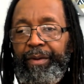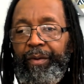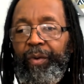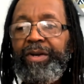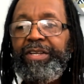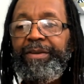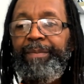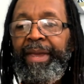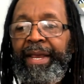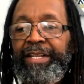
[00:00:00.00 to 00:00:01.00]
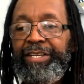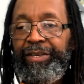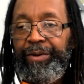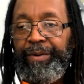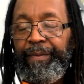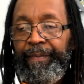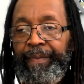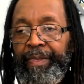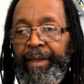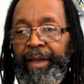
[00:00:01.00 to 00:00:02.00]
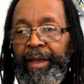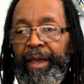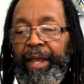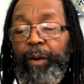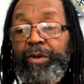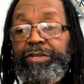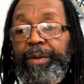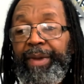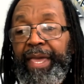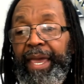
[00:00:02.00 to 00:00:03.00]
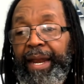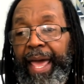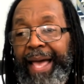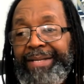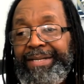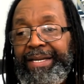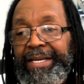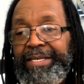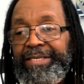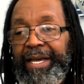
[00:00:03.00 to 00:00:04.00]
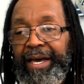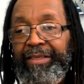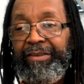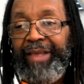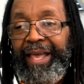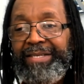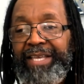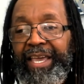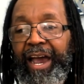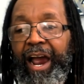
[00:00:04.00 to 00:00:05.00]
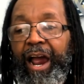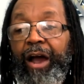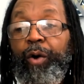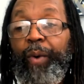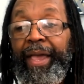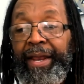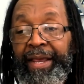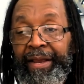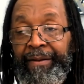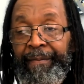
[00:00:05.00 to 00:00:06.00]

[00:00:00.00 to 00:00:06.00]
What does it mean to you? And I want you to begin asking this to others as they are awakening.